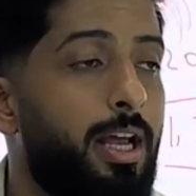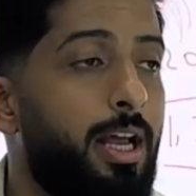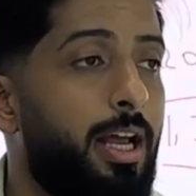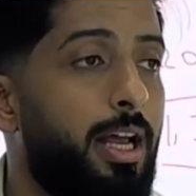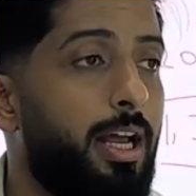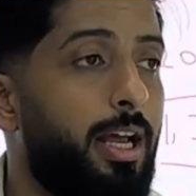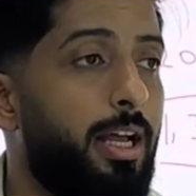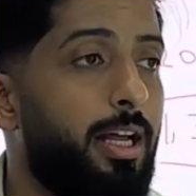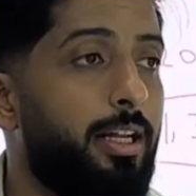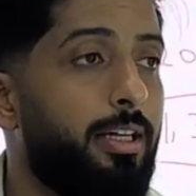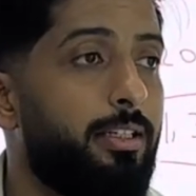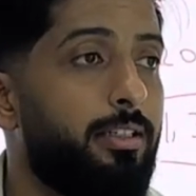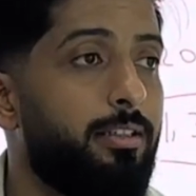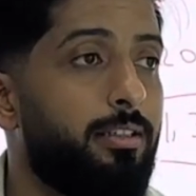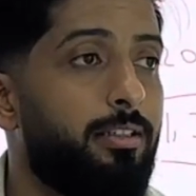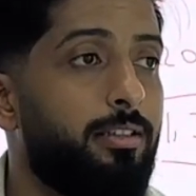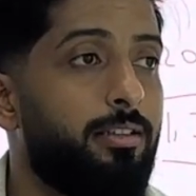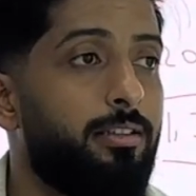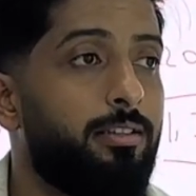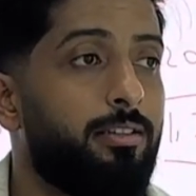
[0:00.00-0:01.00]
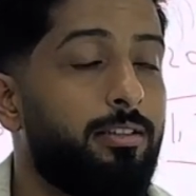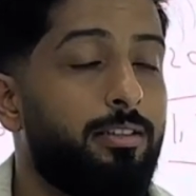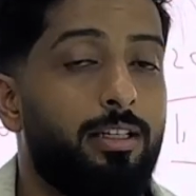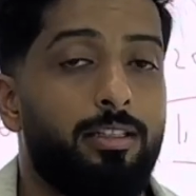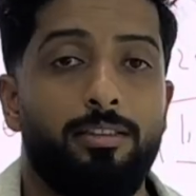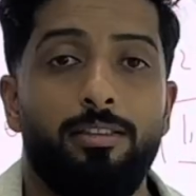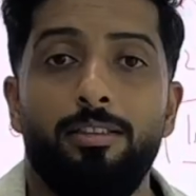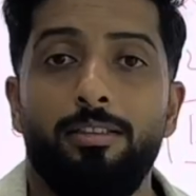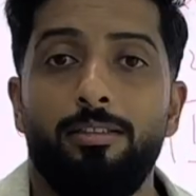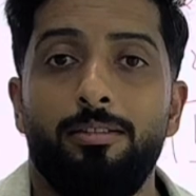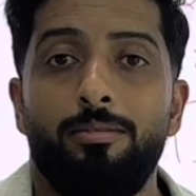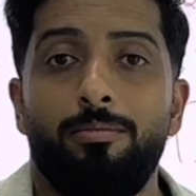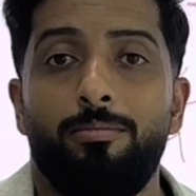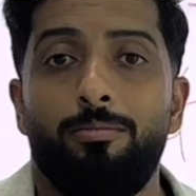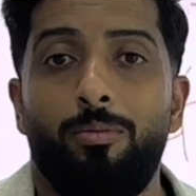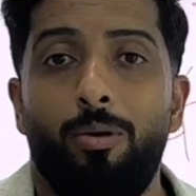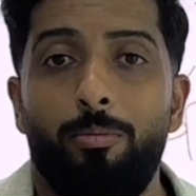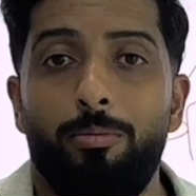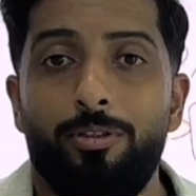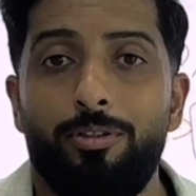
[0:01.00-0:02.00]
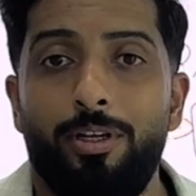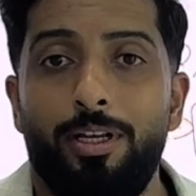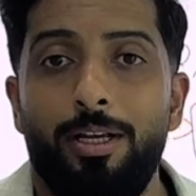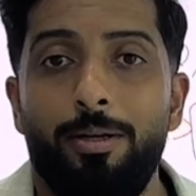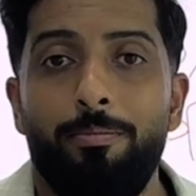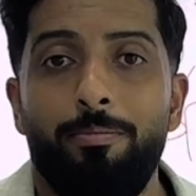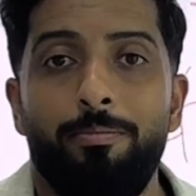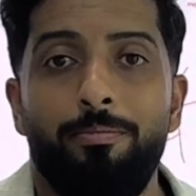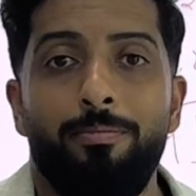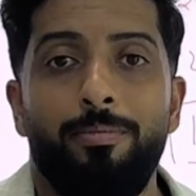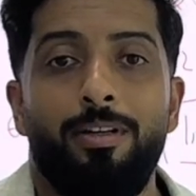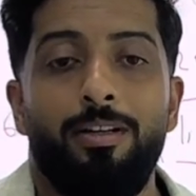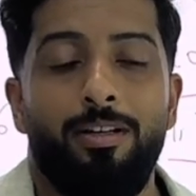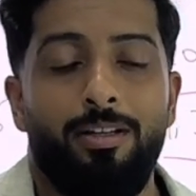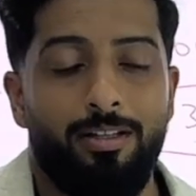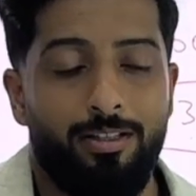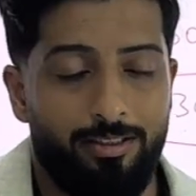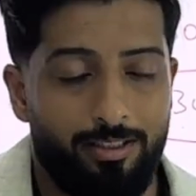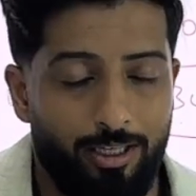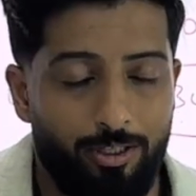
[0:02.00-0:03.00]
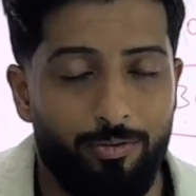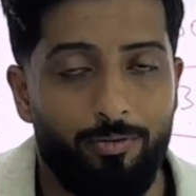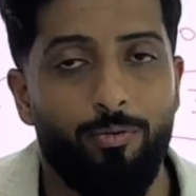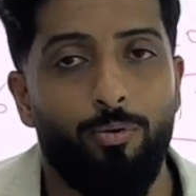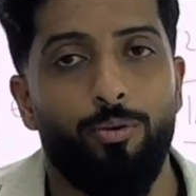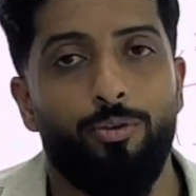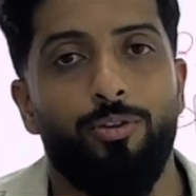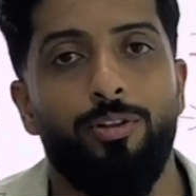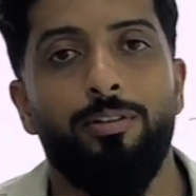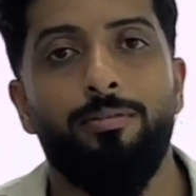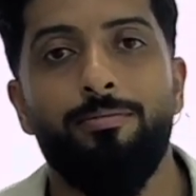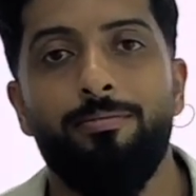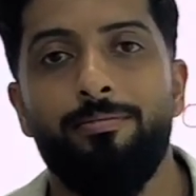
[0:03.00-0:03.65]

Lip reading: And that's it. Mohammed Zohaib. Thank you for watching.